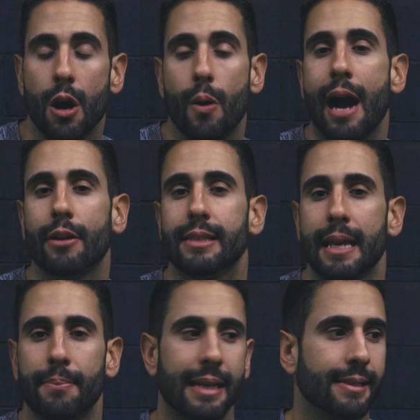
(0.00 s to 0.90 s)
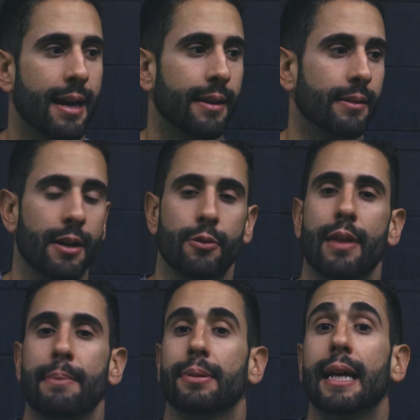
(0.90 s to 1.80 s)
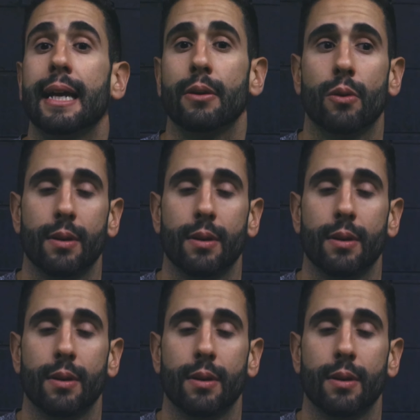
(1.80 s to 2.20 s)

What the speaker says: Ohio State based on who they play